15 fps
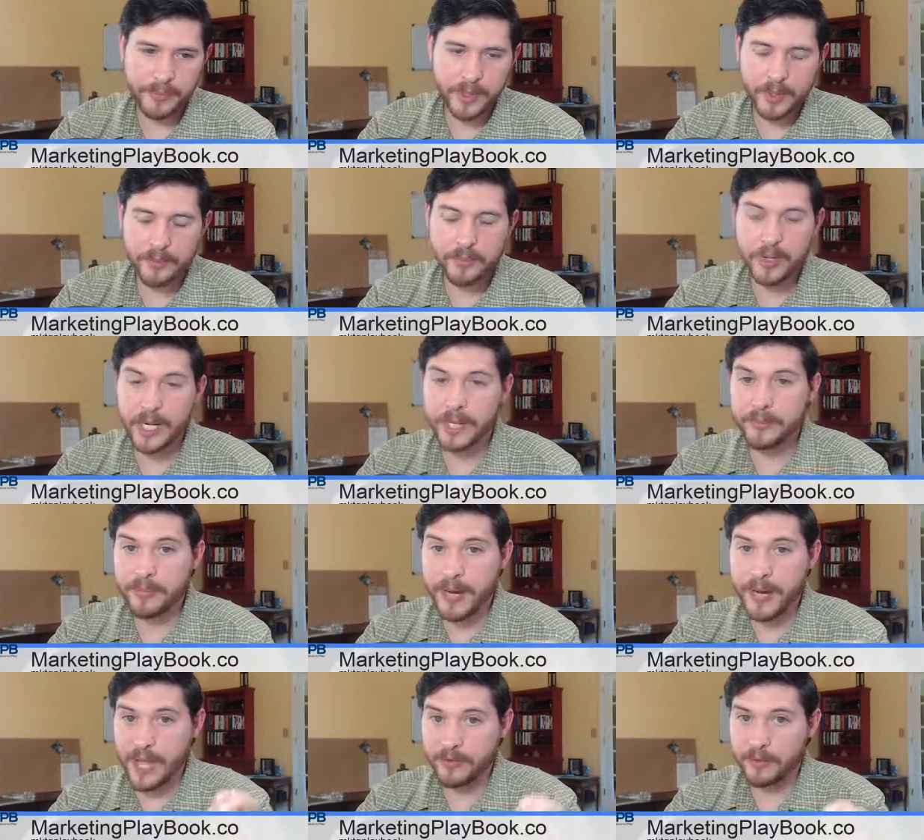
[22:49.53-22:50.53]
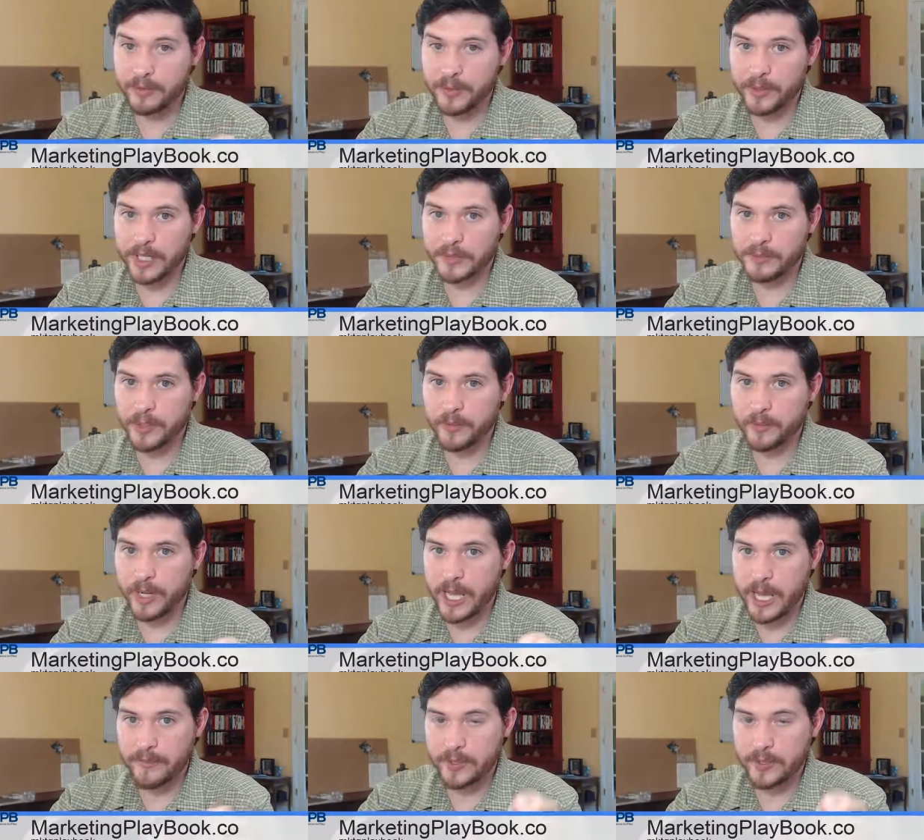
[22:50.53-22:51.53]
Brake pad replacement would
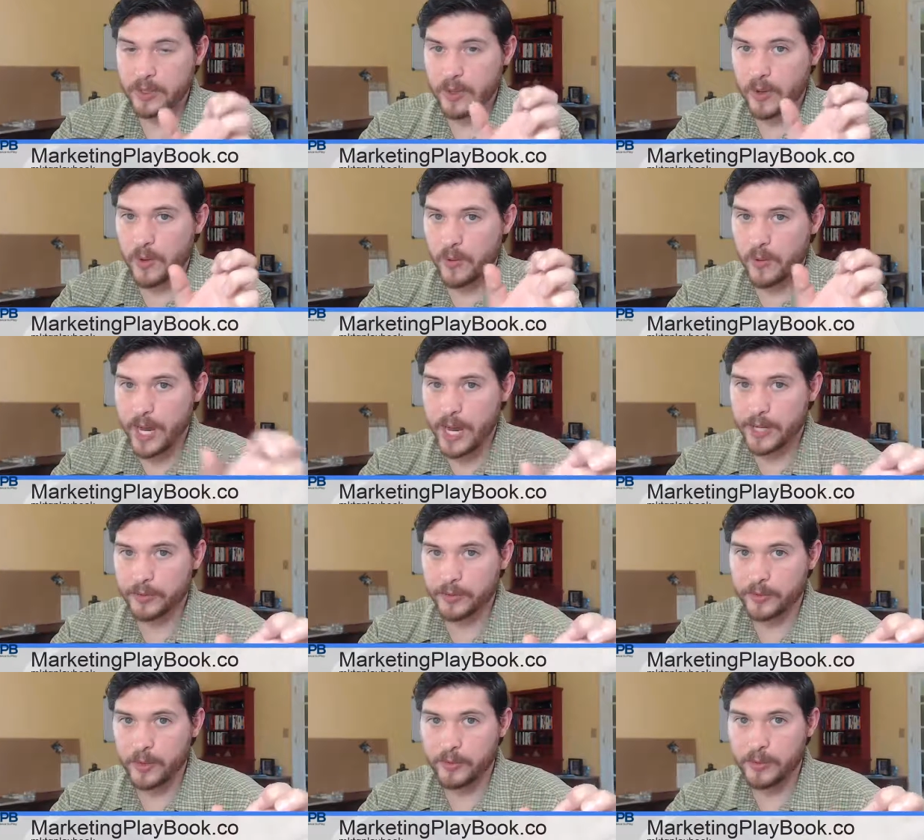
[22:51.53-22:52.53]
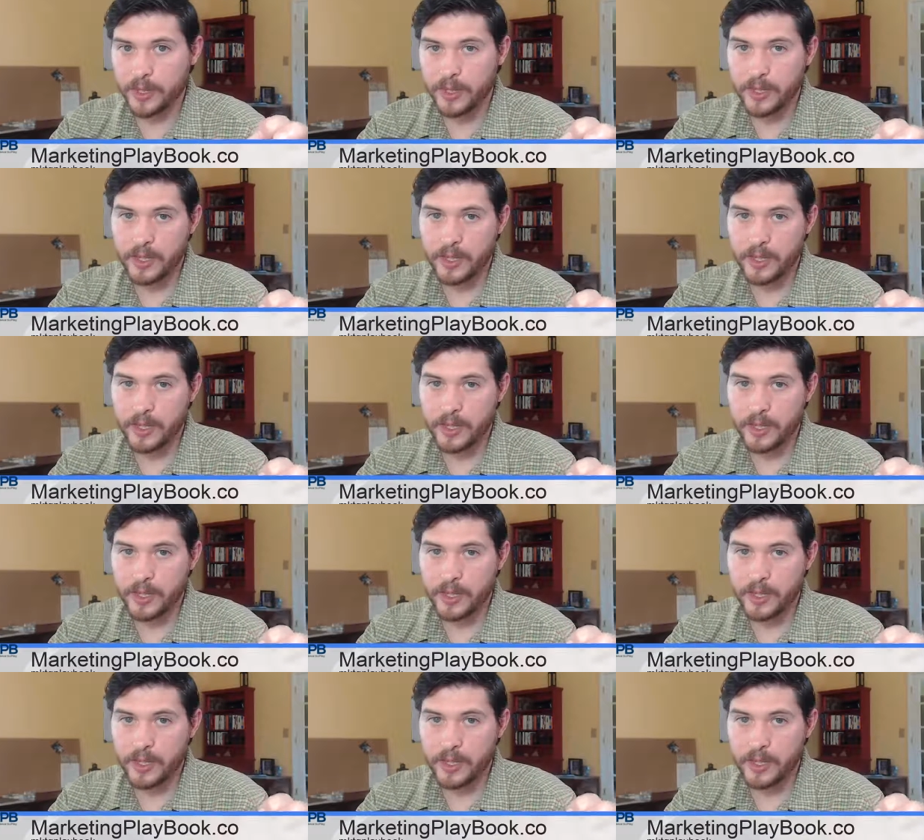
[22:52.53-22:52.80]
have its own ad group,